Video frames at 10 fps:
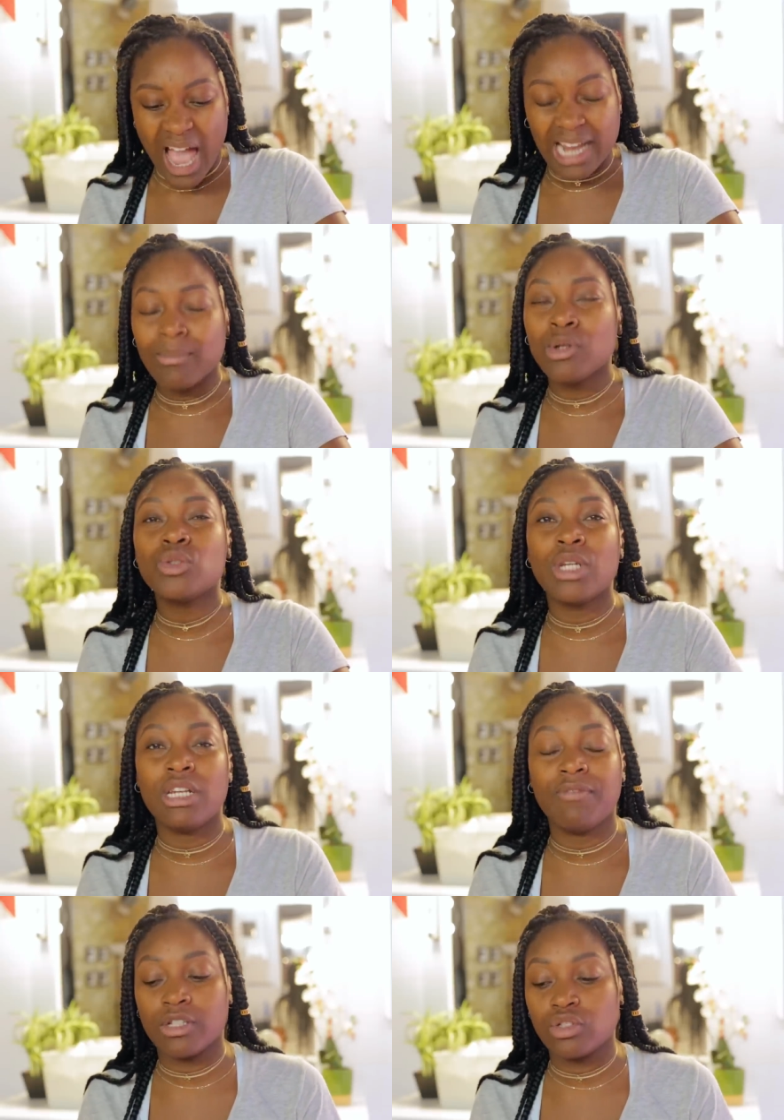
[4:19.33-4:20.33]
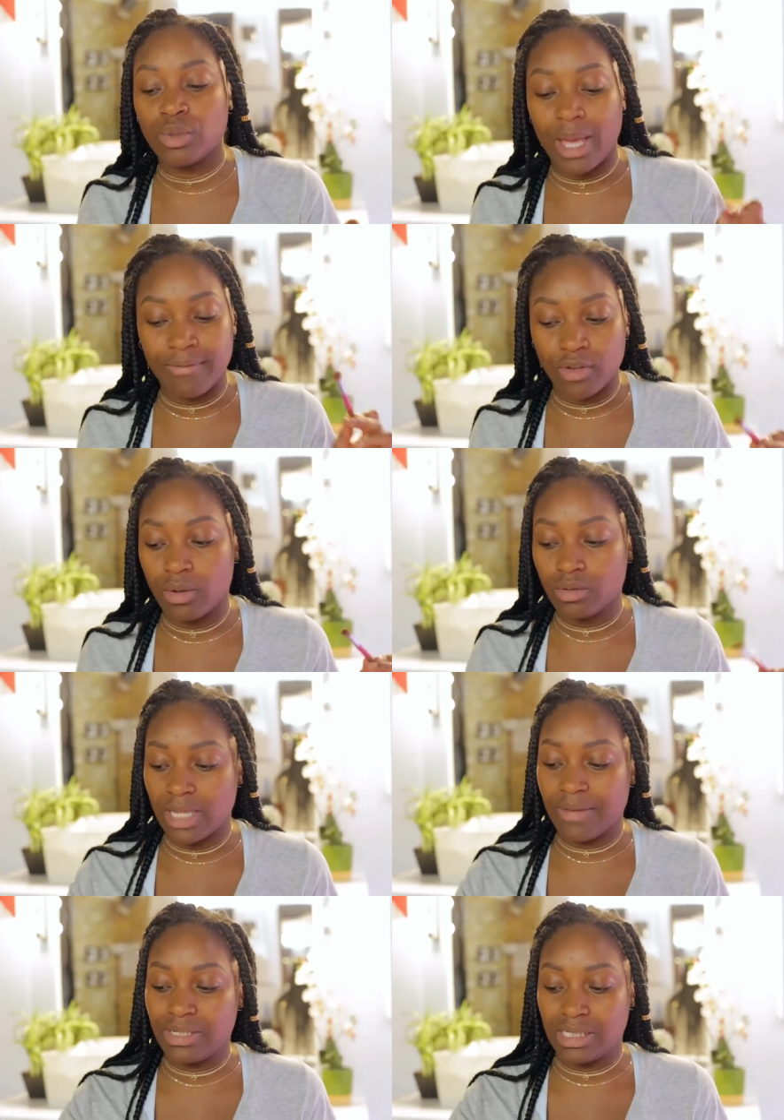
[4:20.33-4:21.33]
and I'm not doing anything too heavy or
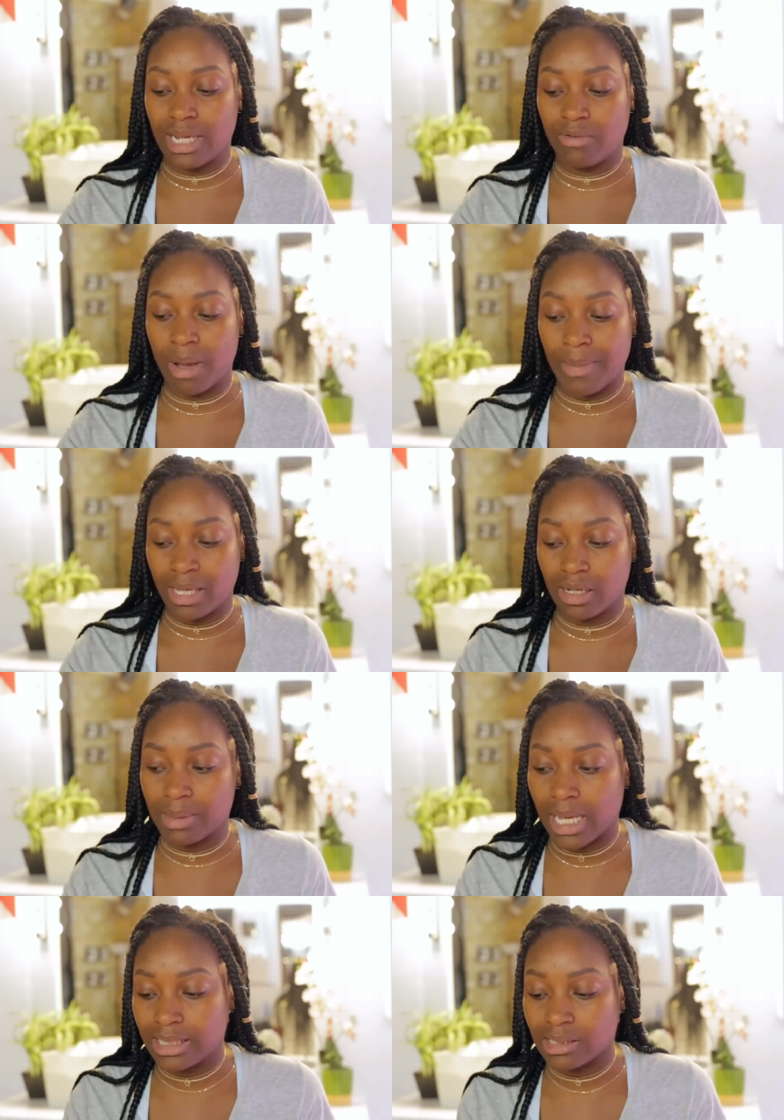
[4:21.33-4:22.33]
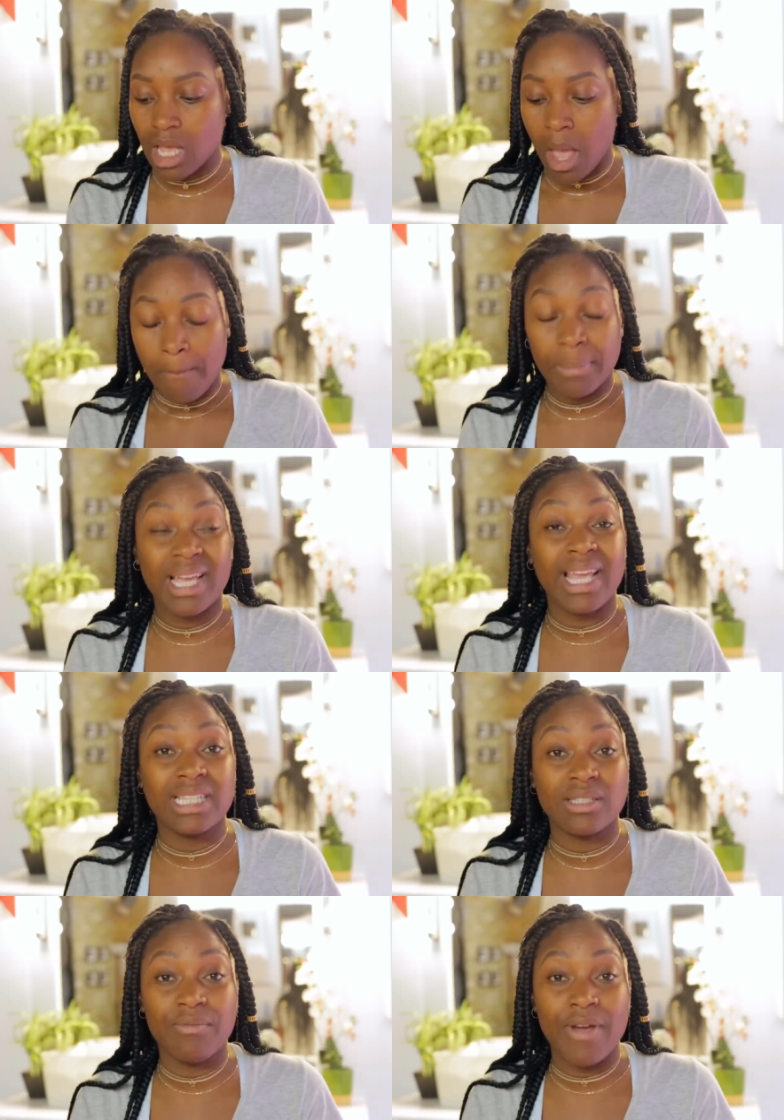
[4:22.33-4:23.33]
heavy today with my makeup, guys, but yeah,
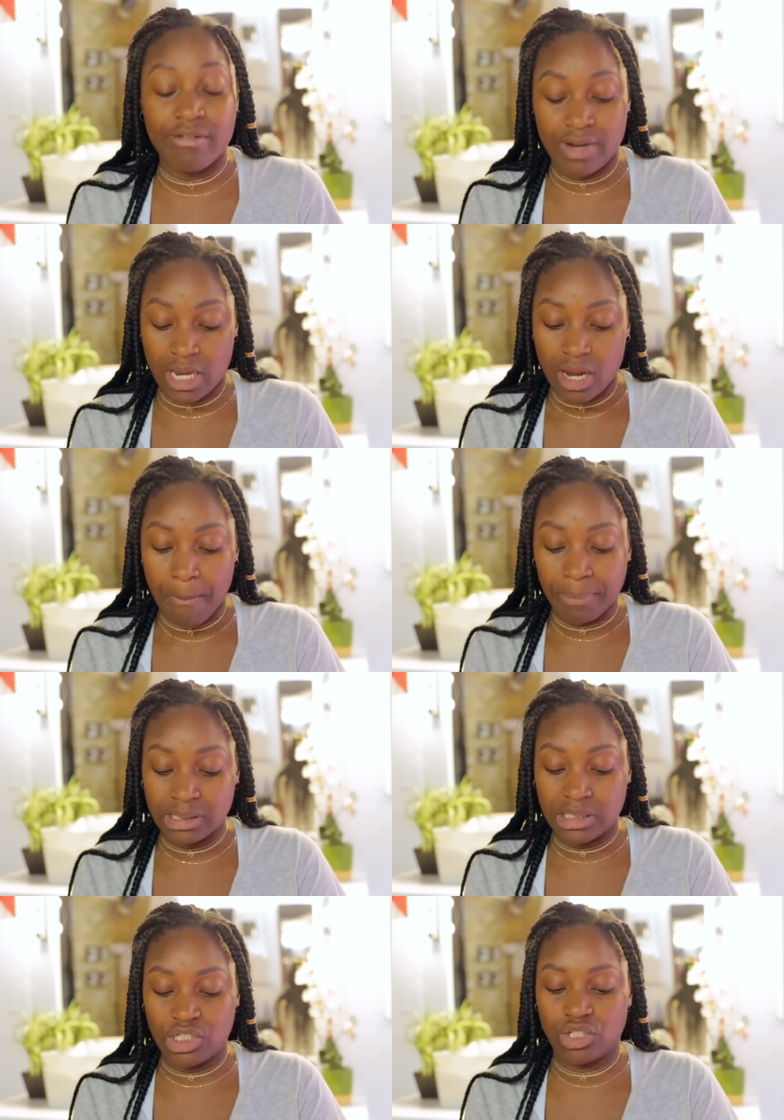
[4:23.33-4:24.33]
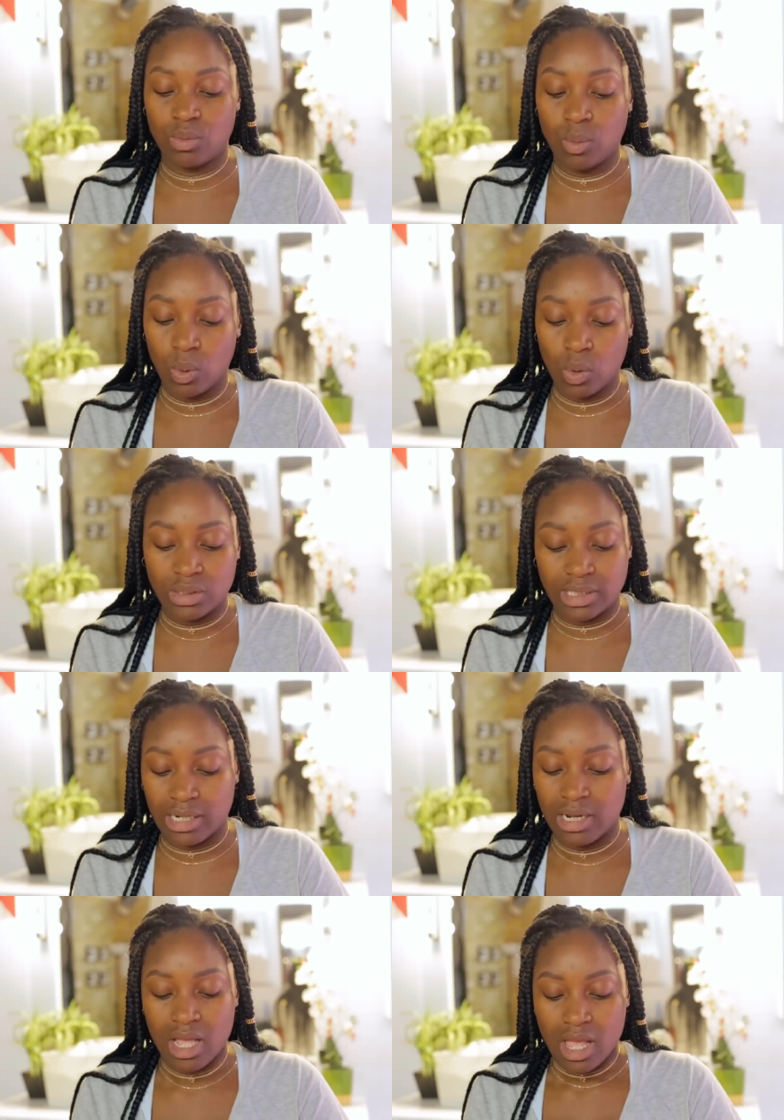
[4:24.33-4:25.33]
it's a very prestigious awards,
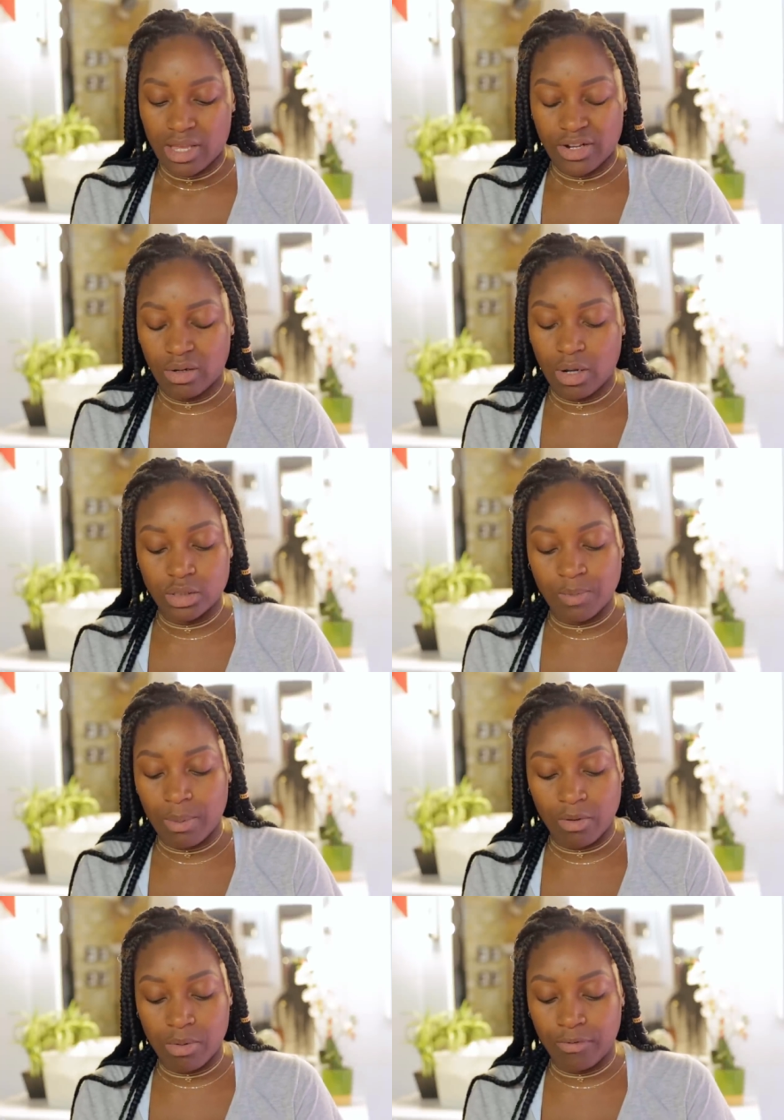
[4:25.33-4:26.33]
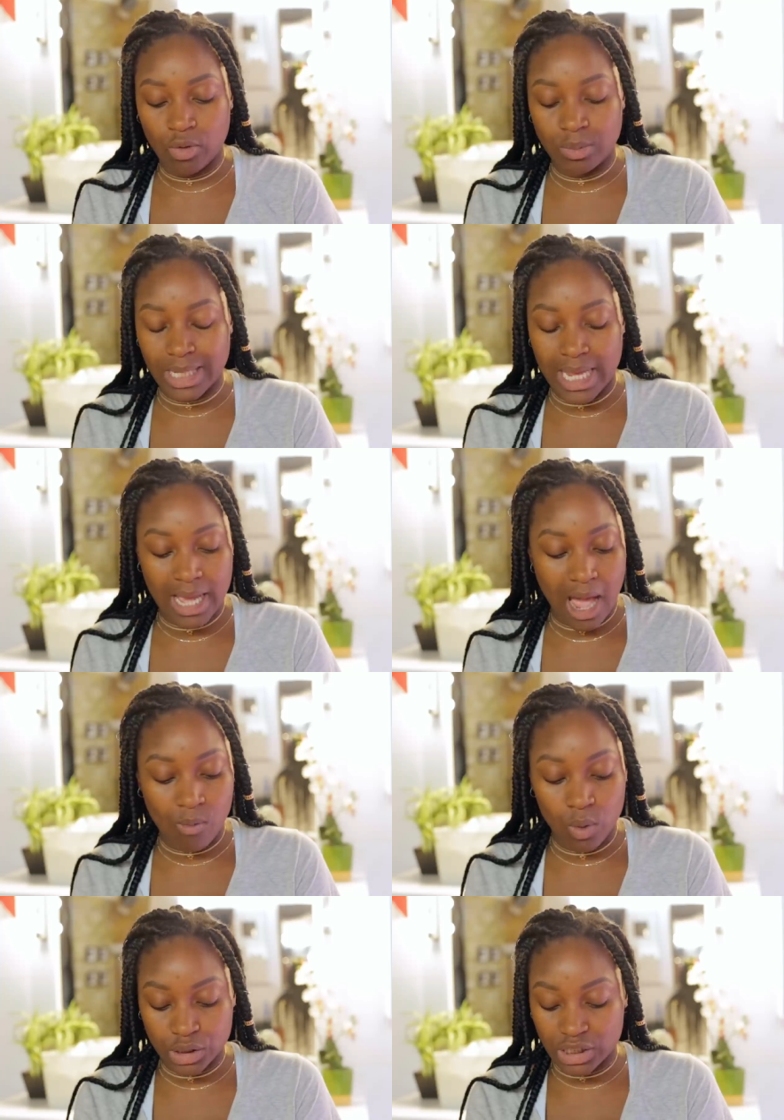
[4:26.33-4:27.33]
and you know, loads of people have performed there. I
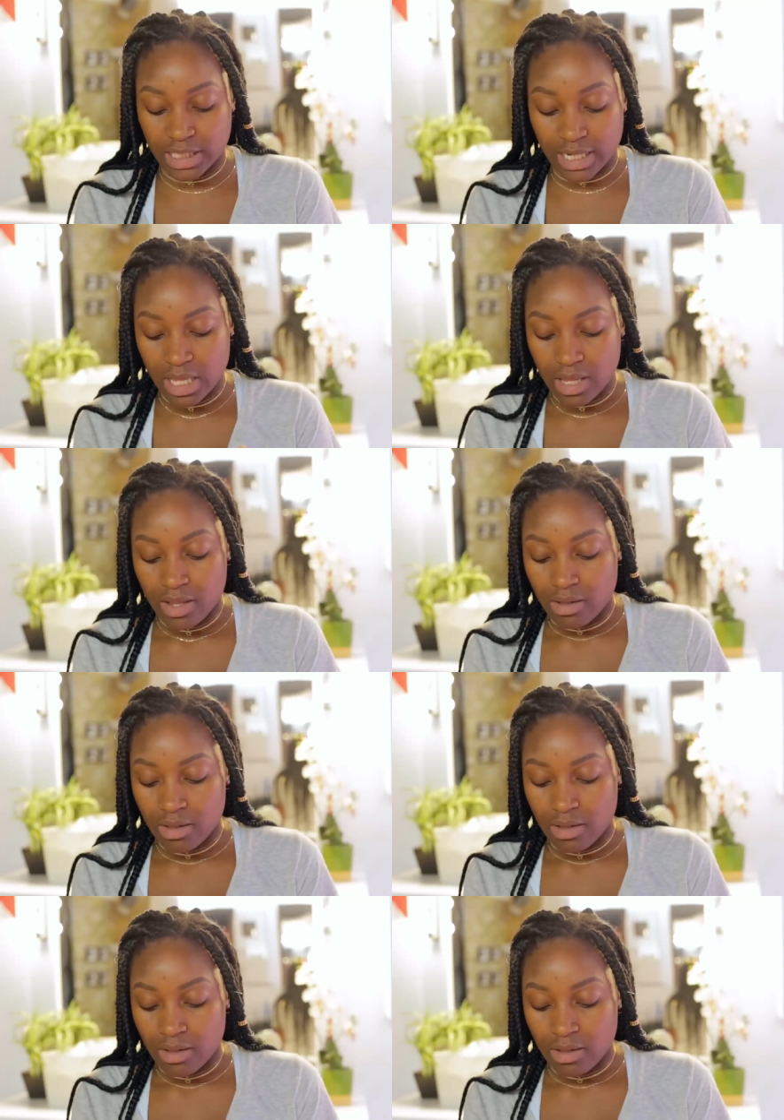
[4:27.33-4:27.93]
watched it.